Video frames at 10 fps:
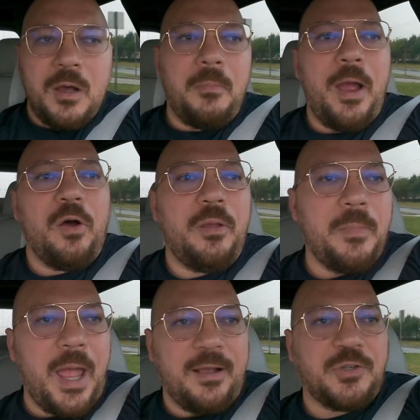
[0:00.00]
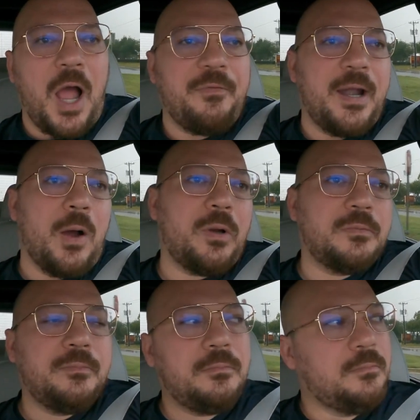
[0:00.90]
my my extra half an
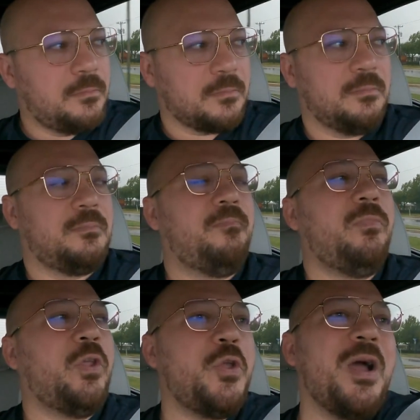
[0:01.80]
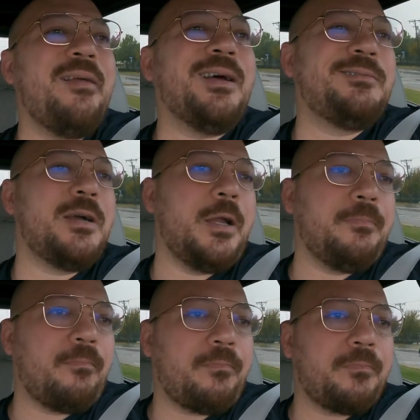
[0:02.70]
hour do you have that time